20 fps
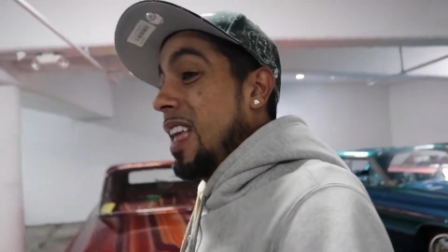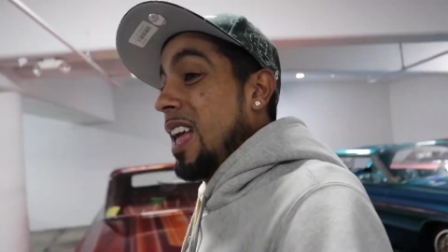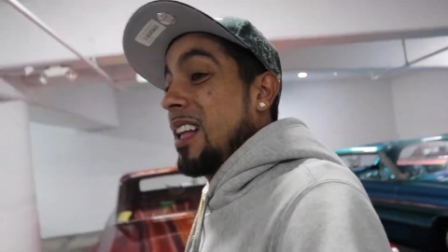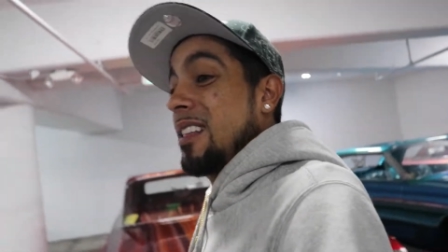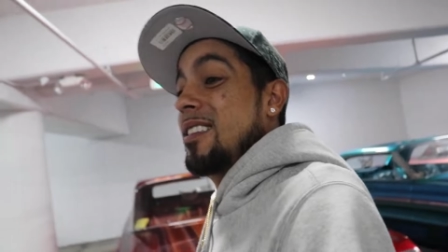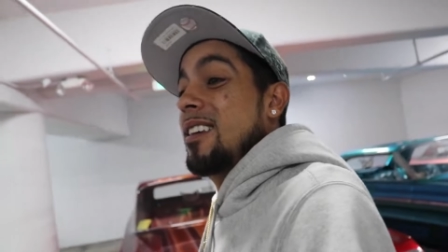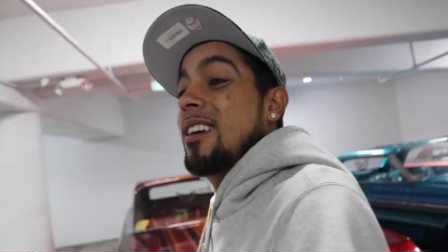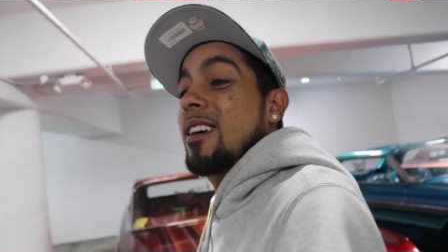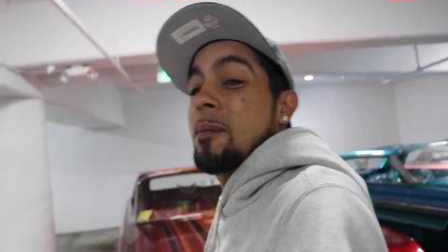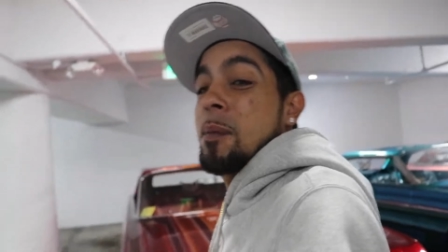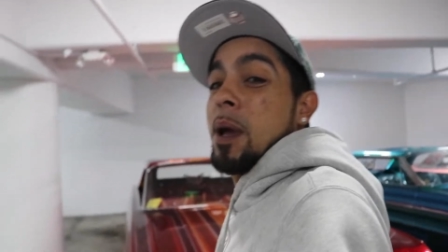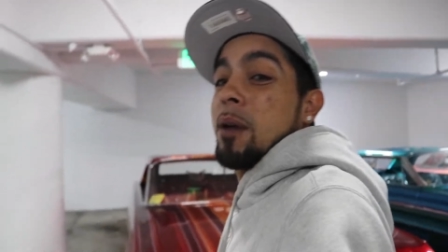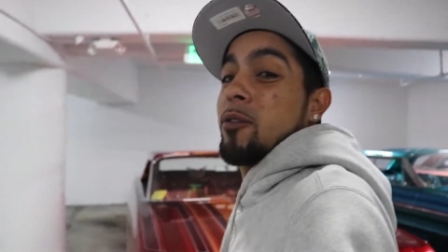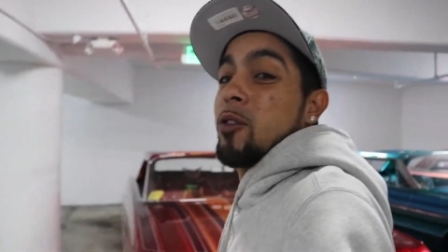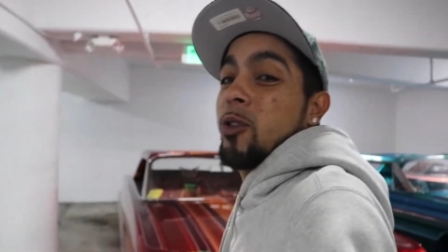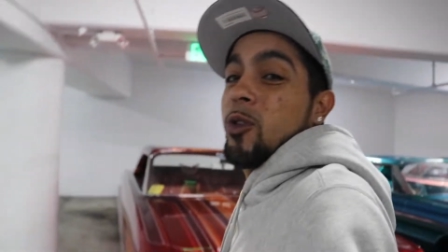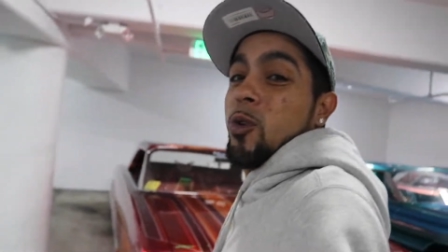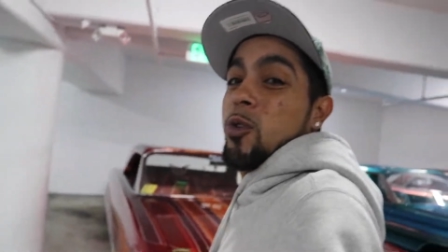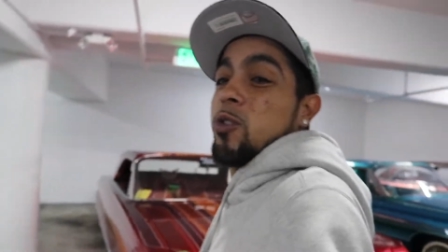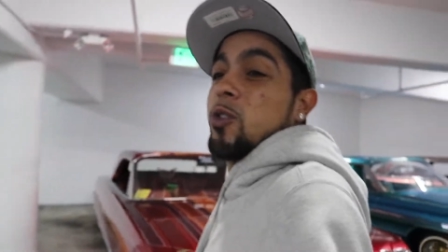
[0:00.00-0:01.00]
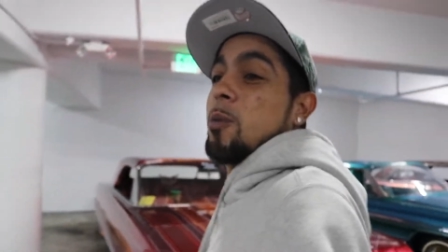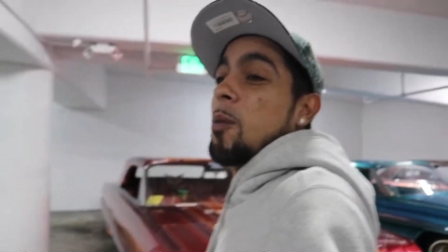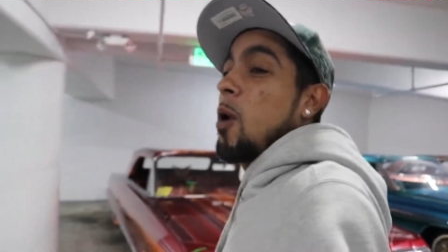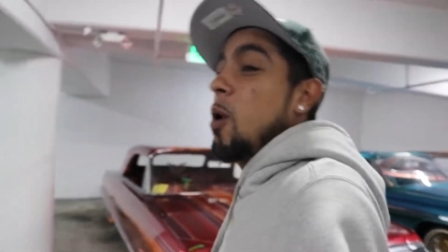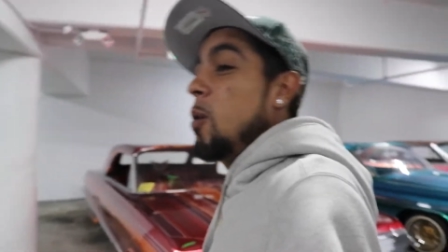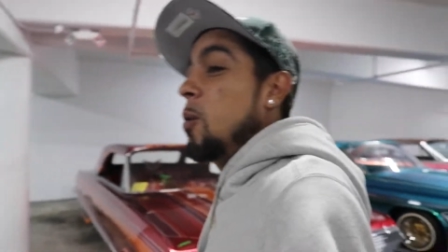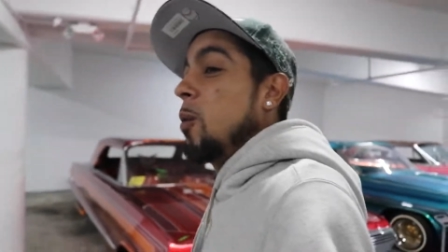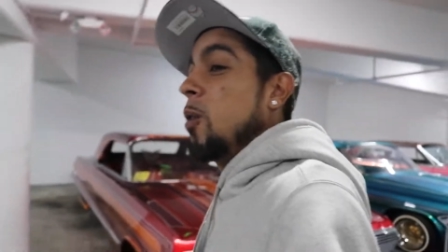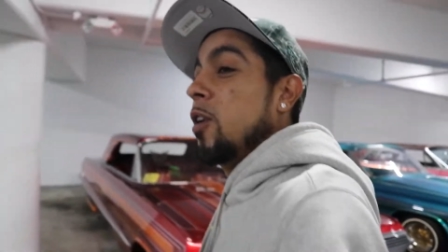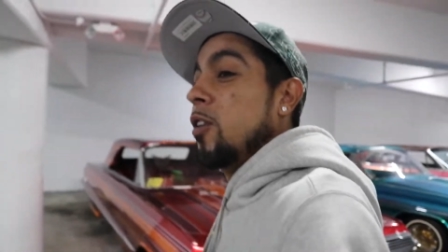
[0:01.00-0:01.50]
I think I'm about to do some
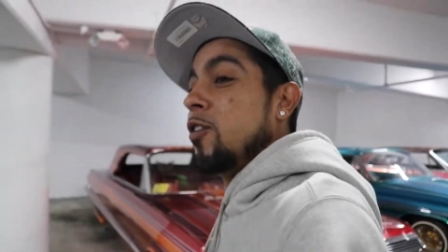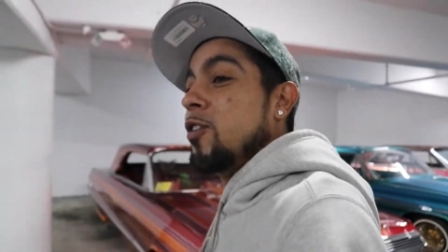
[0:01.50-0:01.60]
homework.